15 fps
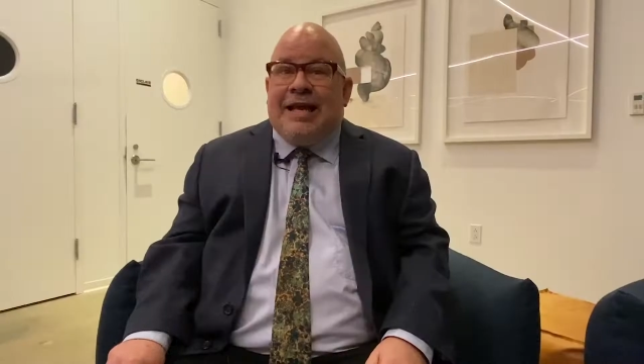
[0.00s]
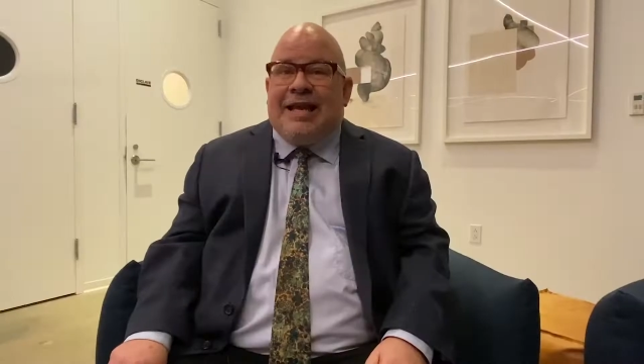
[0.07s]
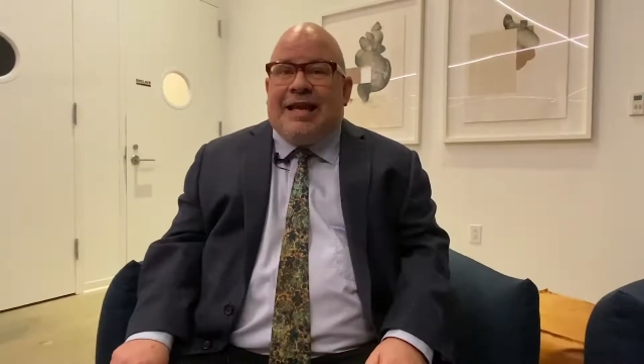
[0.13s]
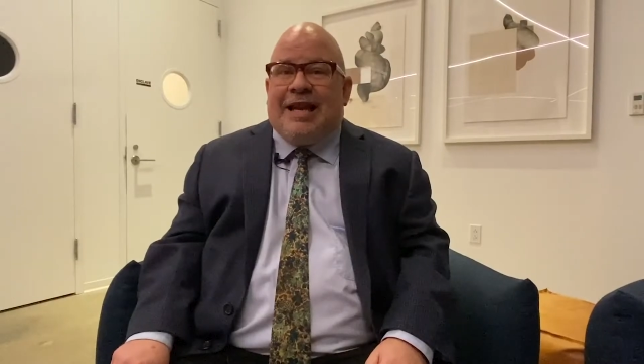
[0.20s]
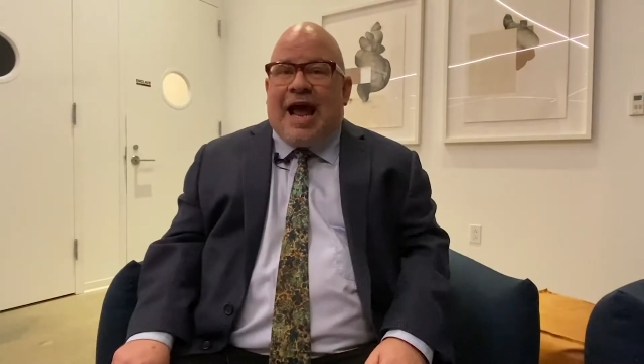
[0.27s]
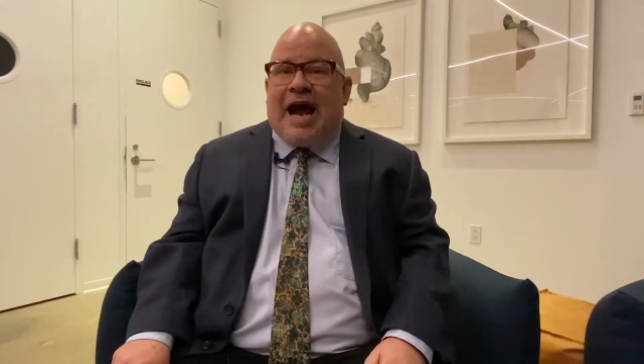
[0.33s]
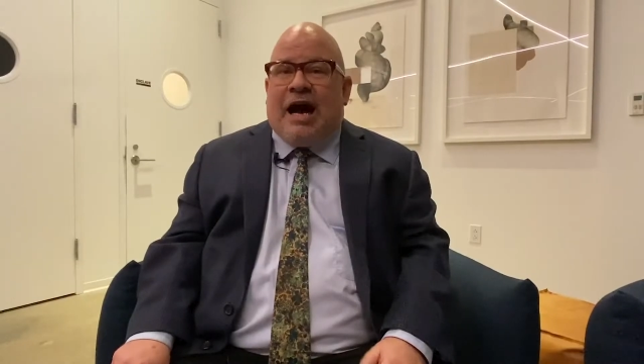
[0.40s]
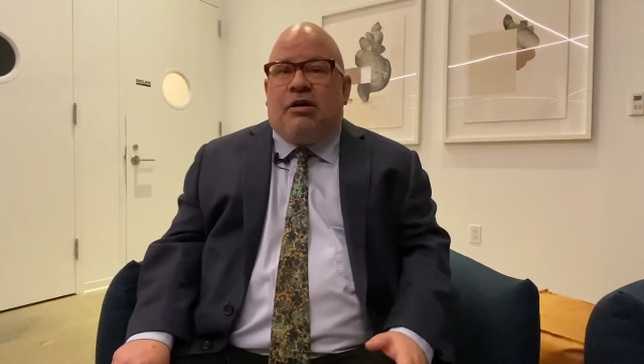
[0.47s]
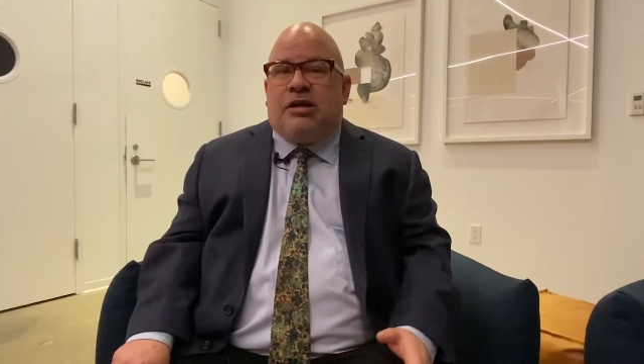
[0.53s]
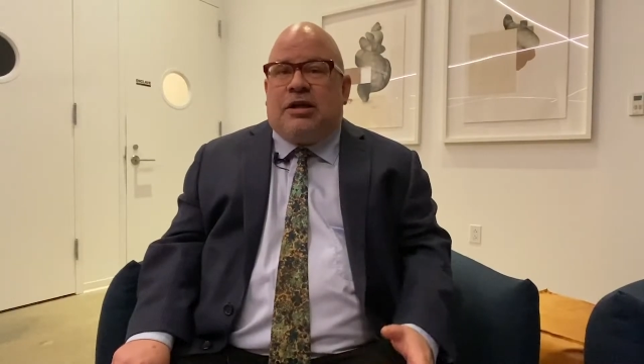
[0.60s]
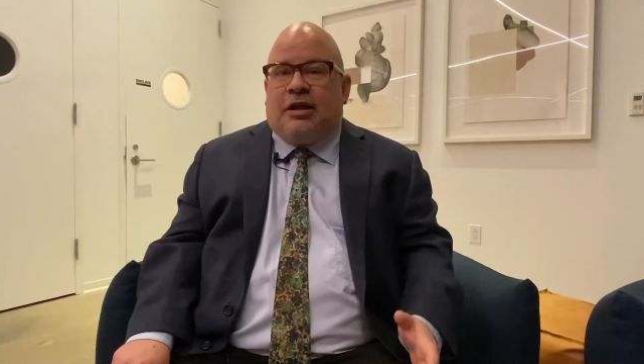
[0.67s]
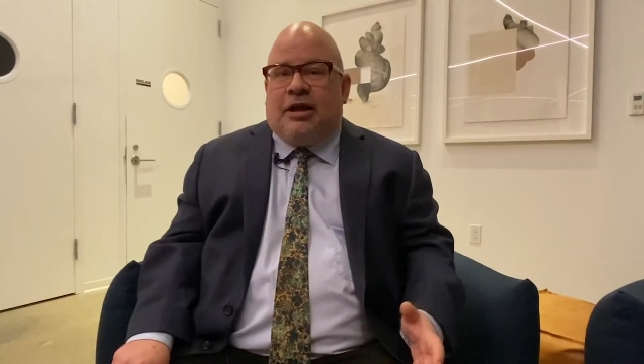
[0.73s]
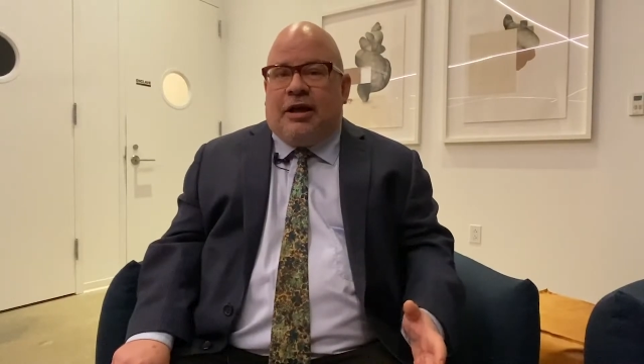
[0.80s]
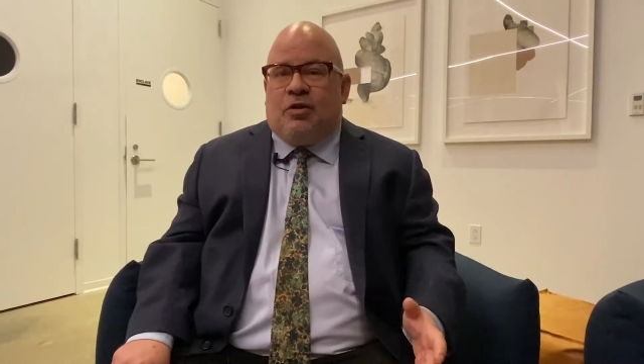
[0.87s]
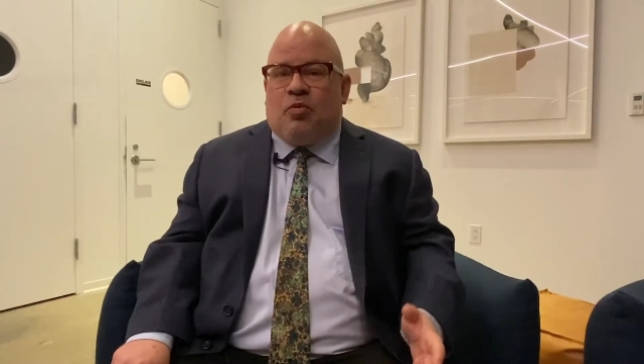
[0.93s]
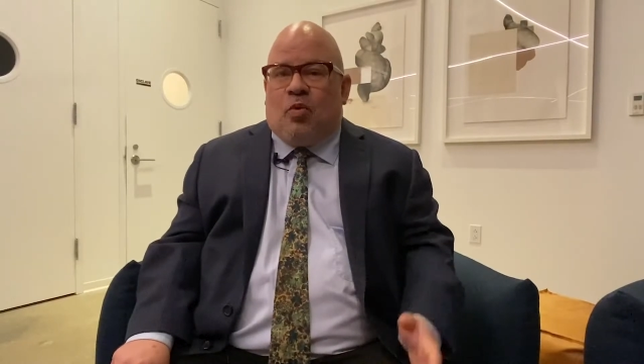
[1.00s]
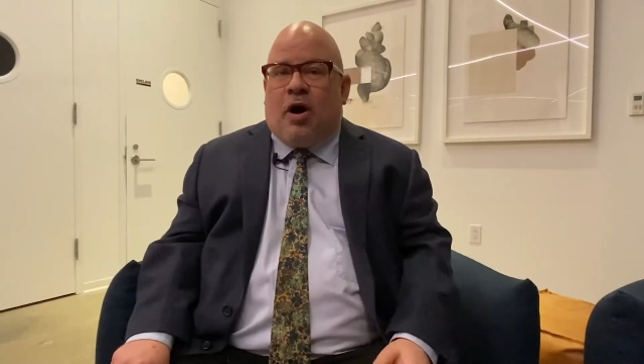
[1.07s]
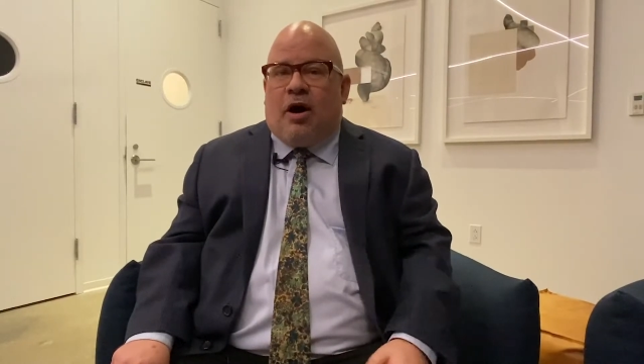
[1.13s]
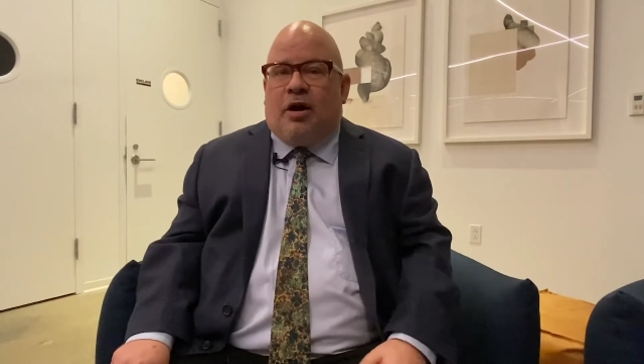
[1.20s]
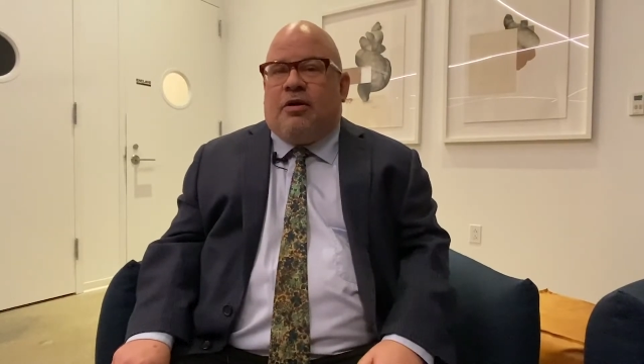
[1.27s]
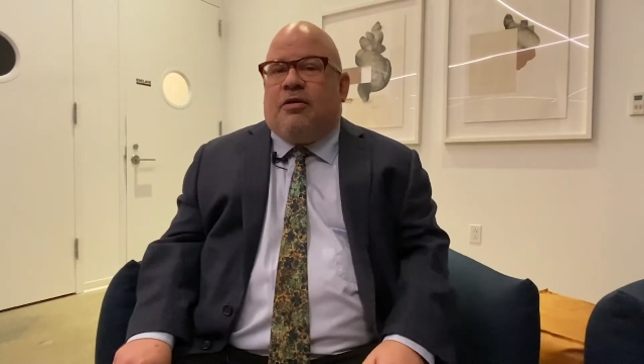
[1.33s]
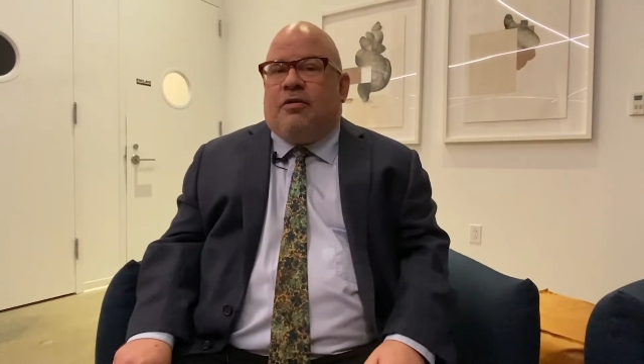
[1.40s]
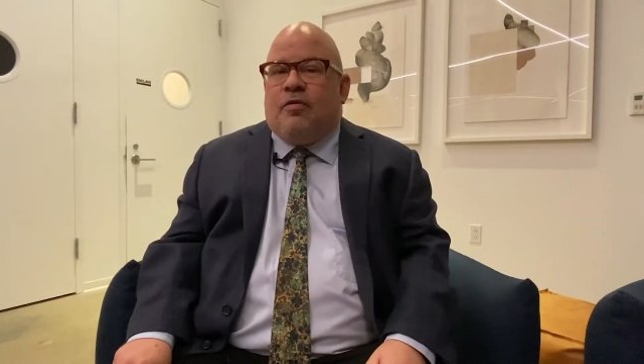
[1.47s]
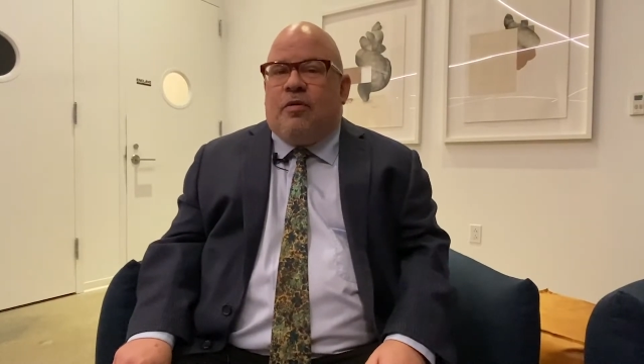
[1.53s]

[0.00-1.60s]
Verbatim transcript: in alkaline water